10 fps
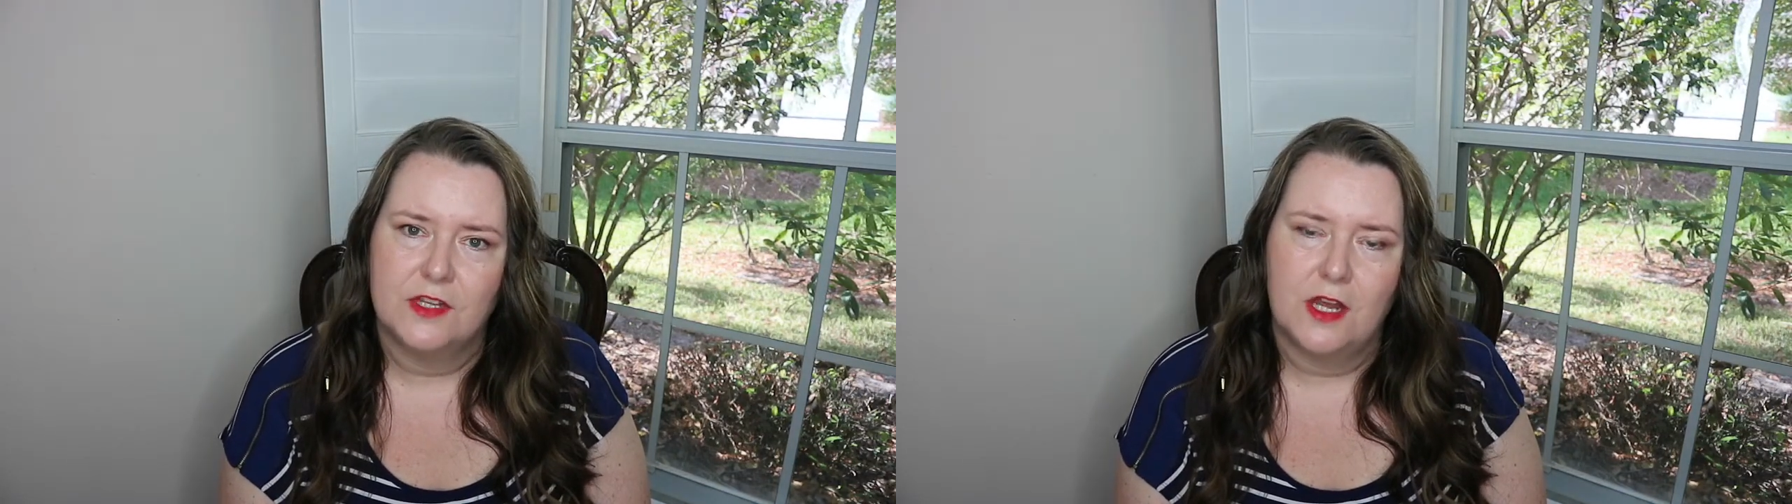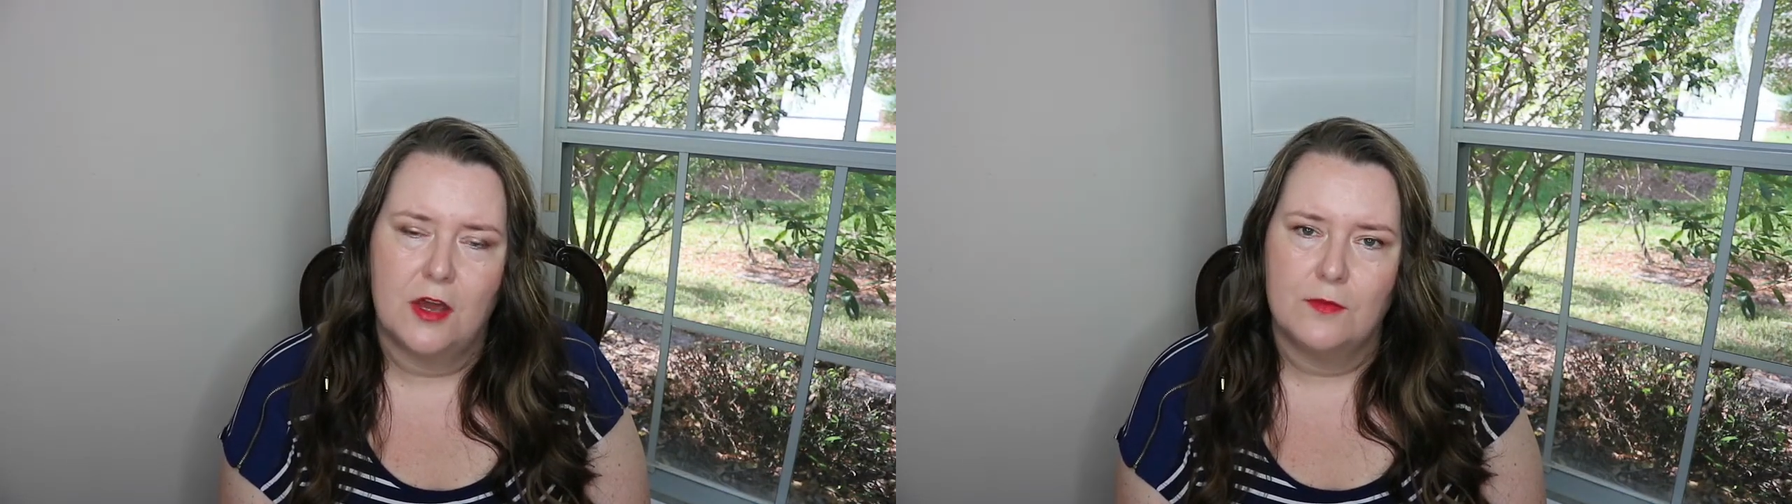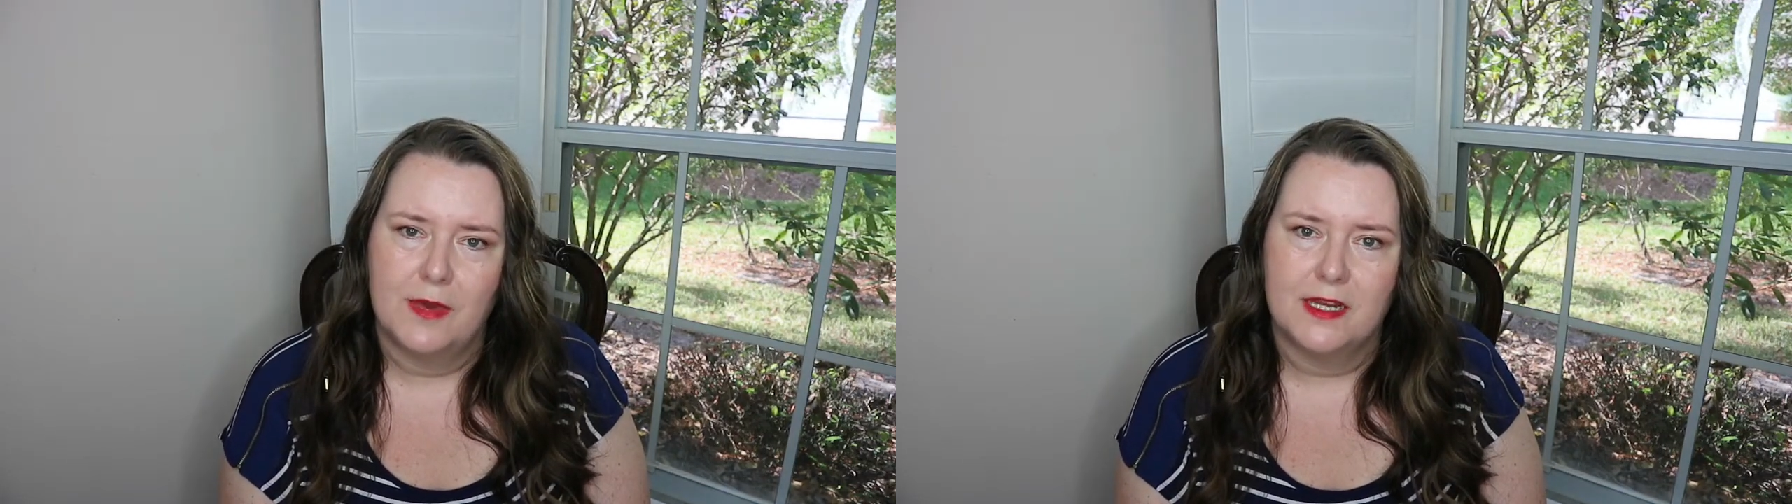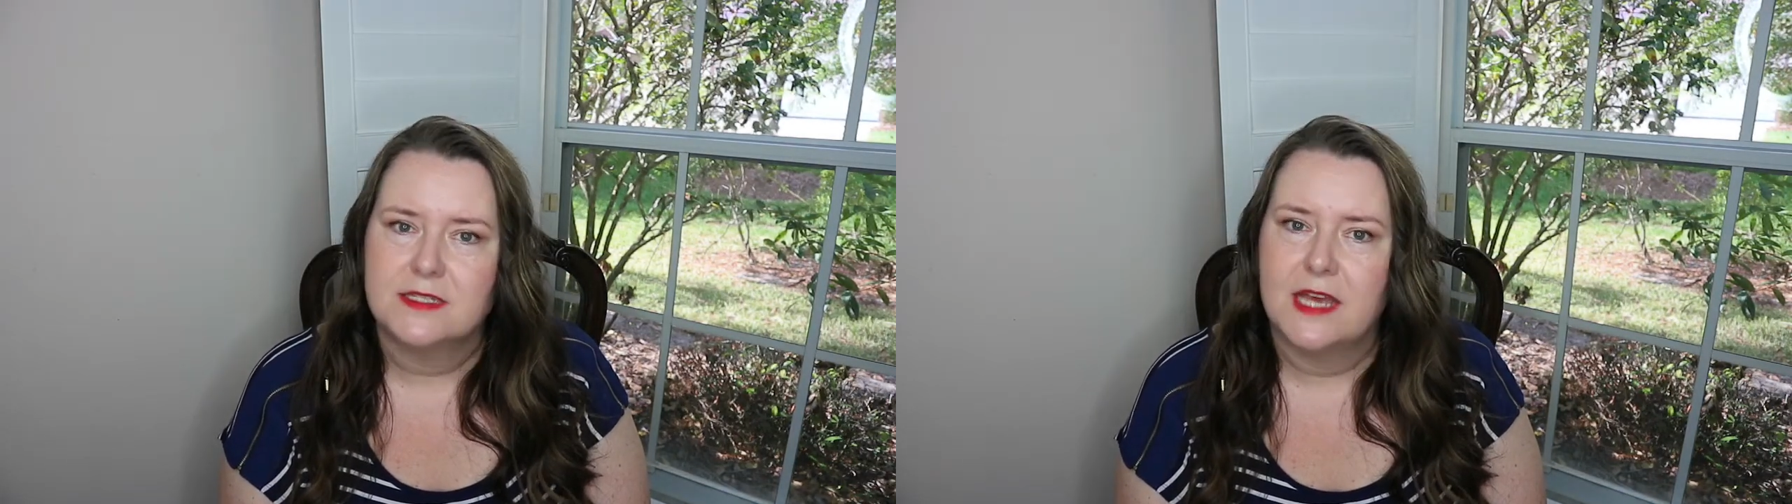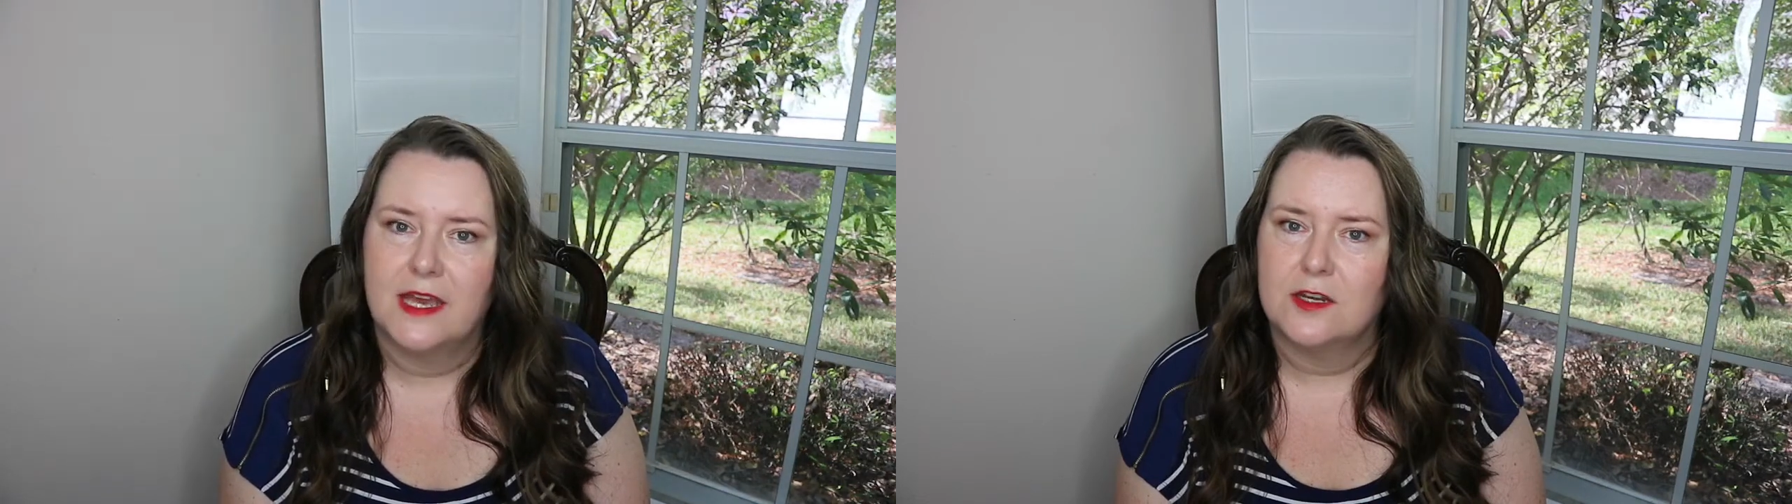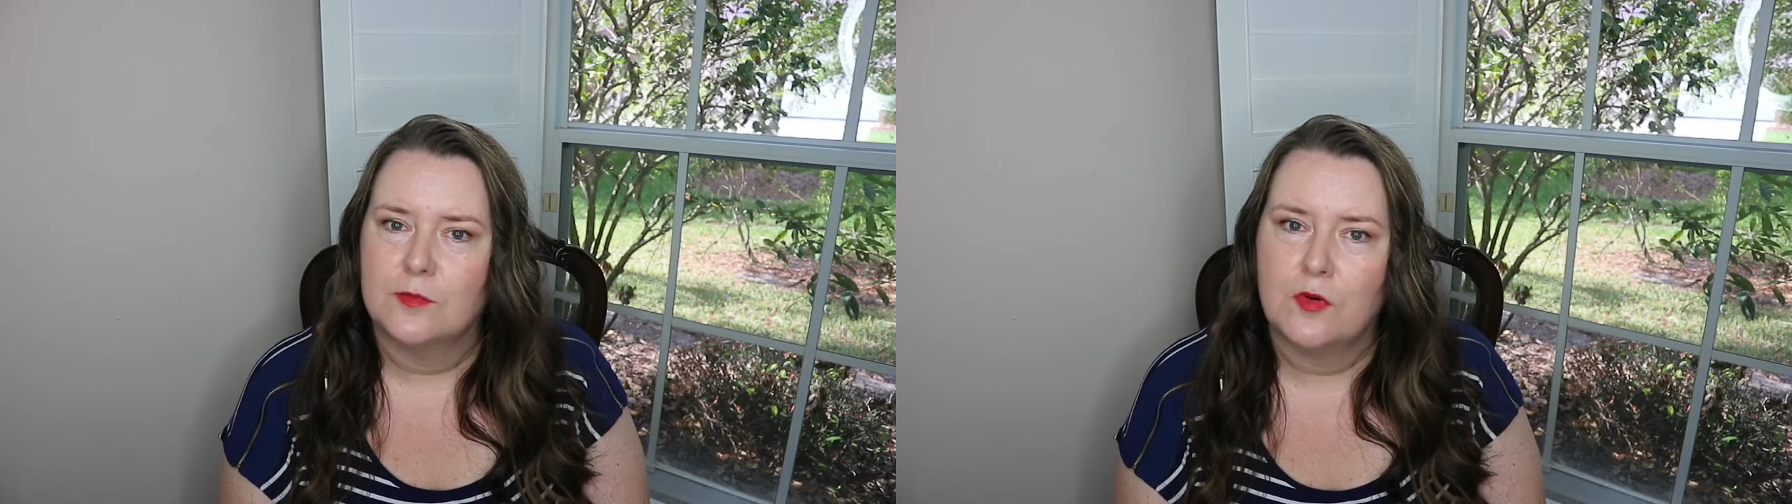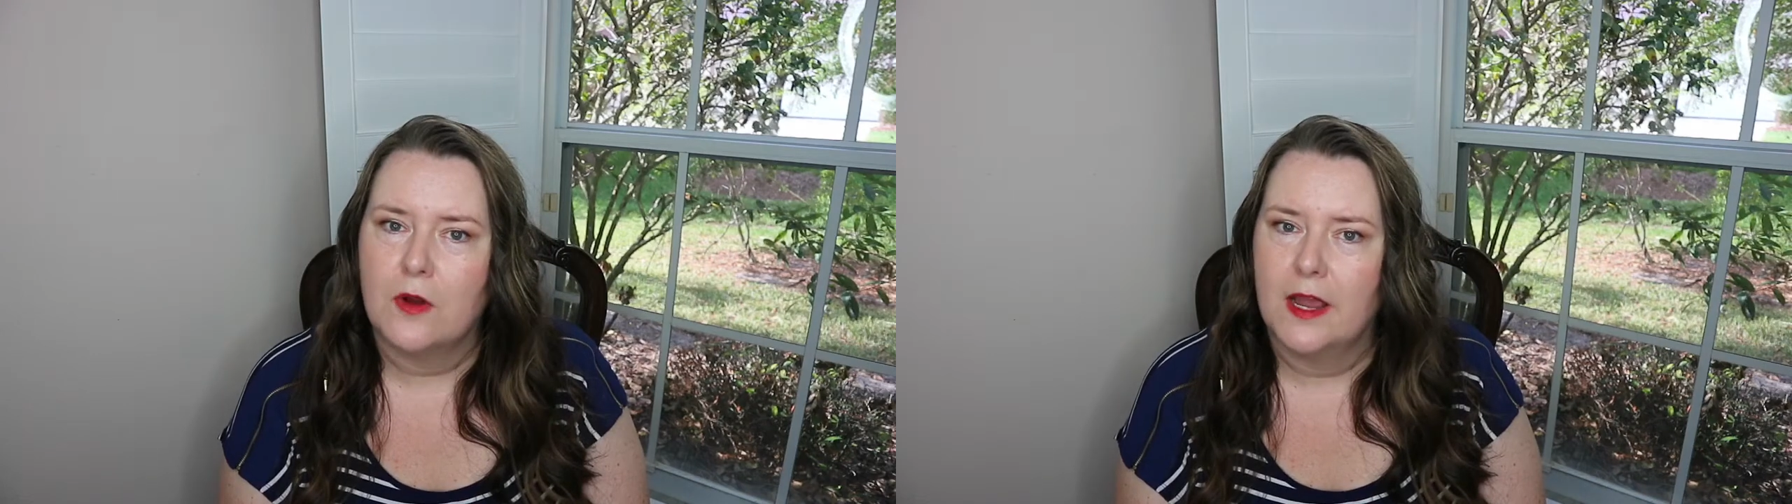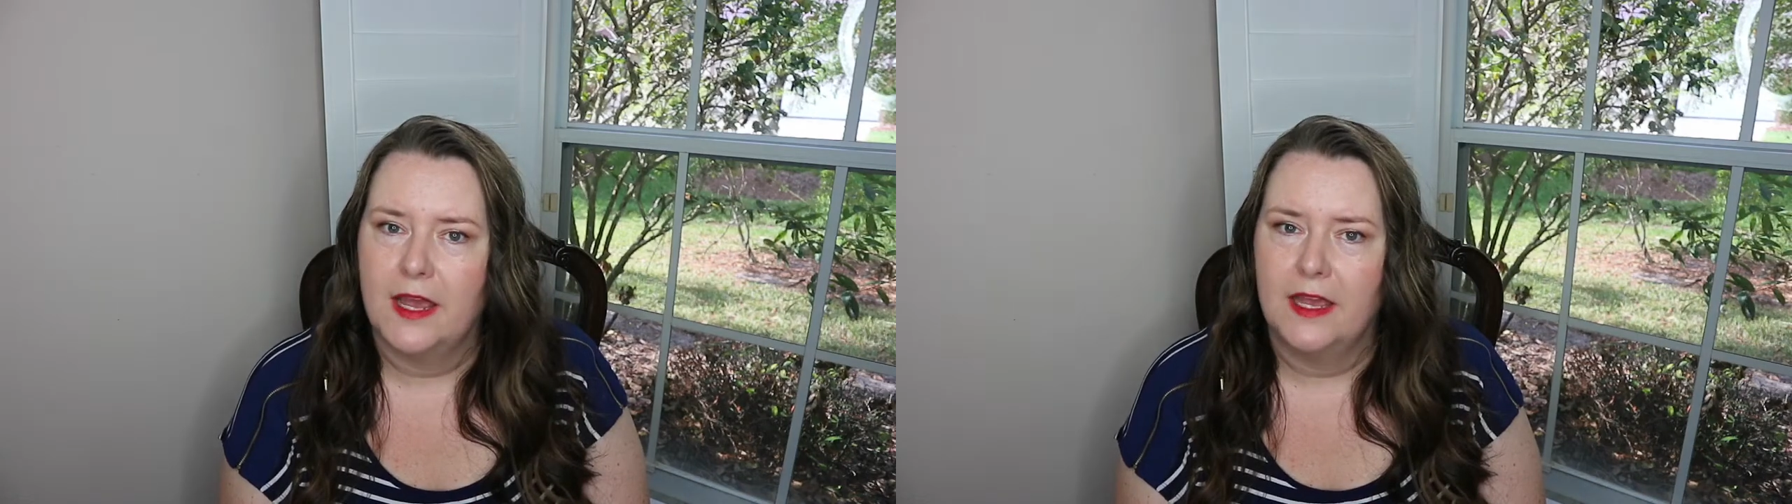you know, meditate or
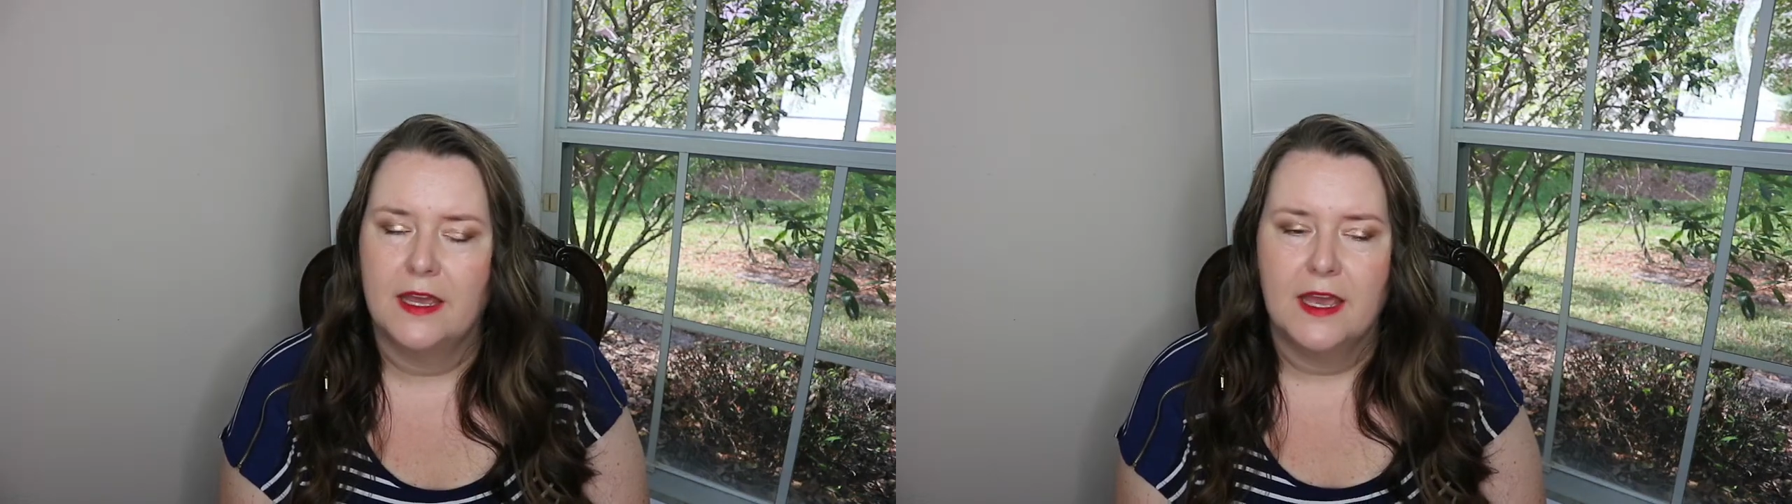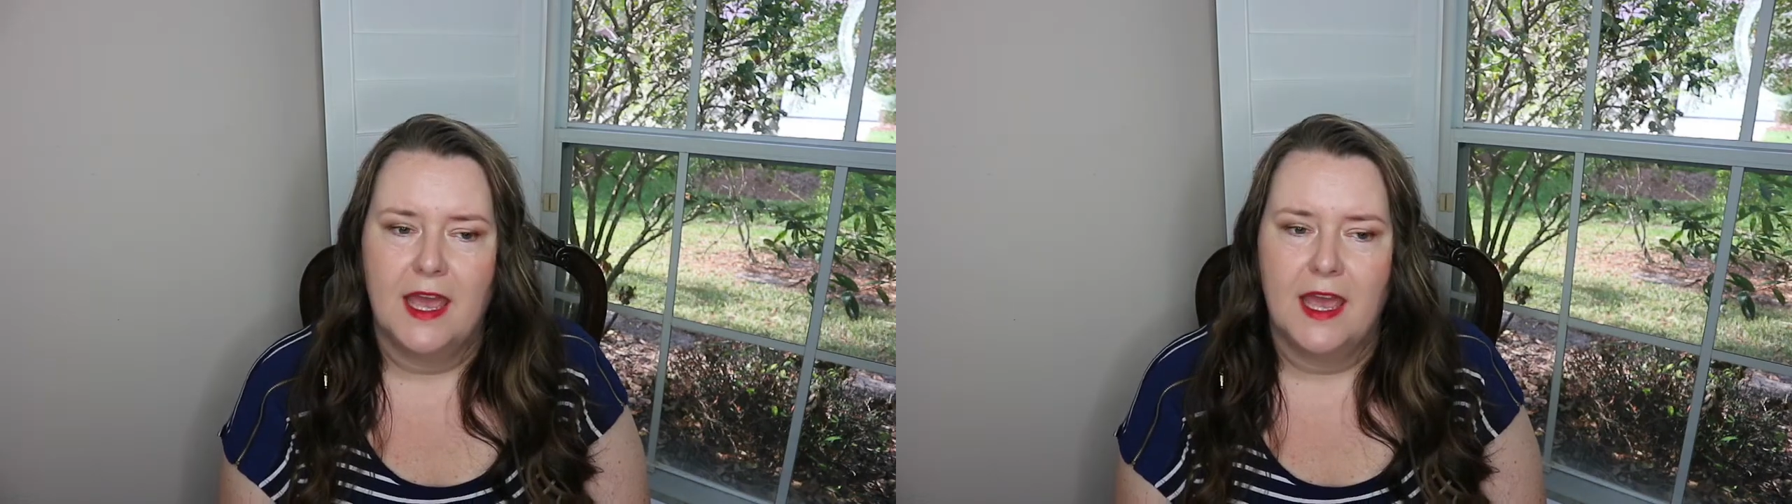pray.